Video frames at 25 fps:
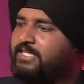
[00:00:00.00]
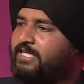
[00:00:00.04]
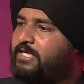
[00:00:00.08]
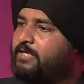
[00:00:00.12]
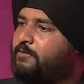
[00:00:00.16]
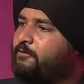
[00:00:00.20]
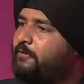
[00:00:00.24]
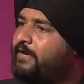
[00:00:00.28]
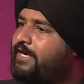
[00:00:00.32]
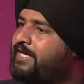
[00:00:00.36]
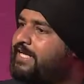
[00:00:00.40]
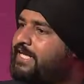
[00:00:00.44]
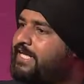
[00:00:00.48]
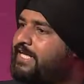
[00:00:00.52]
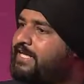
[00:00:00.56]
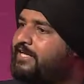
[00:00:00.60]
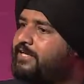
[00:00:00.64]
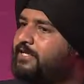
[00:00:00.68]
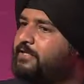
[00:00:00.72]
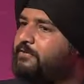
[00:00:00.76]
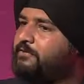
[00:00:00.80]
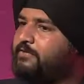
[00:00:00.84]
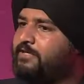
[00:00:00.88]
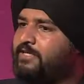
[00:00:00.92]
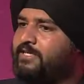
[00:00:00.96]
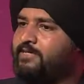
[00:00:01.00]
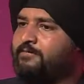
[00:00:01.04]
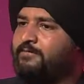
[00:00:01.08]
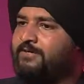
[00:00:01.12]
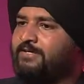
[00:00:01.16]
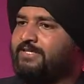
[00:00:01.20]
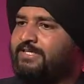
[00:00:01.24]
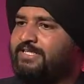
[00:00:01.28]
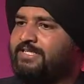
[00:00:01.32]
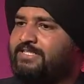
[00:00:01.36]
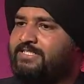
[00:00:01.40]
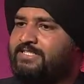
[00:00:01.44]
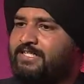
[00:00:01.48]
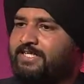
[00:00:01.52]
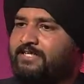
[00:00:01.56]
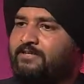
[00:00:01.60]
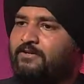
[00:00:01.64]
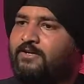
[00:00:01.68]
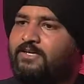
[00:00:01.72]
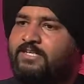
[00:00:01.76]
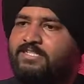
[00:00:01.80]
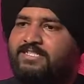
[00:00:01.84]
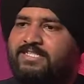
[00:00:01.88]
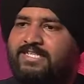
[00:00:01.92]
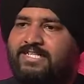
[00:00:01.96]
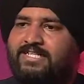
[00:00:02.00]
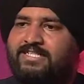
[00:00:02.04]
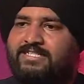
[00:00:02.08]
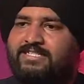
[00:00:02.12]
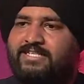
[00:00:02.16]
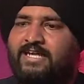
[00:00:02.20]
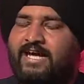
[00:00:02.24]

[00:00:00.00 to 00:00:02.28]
quite eager to learn about these technologies,